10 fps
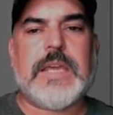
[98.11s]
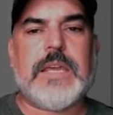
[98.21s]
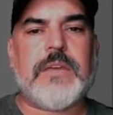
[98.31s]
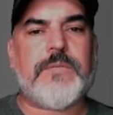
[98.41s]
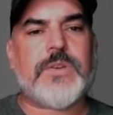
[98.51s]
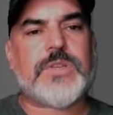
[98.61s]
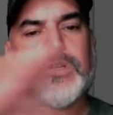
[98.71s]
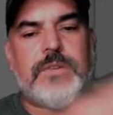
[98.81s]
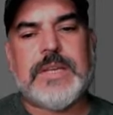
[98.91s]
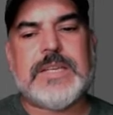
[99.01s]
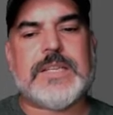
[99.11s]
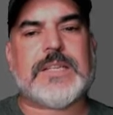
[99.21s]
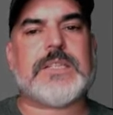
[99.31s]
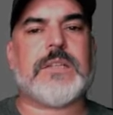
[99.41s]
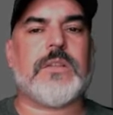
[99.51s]
If your screen
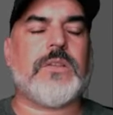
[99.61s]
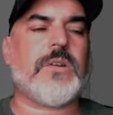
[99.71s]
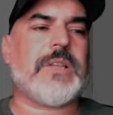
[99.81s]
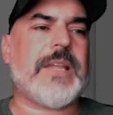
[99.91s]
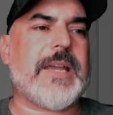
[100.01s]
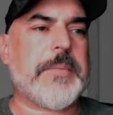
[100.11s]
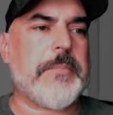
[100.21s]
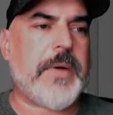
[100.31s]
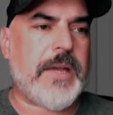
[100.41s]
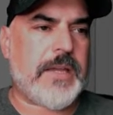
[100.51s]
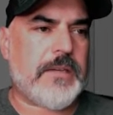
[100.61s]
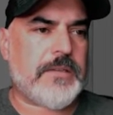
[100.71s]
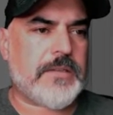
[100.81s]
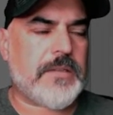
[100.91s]
doesn't look like mine,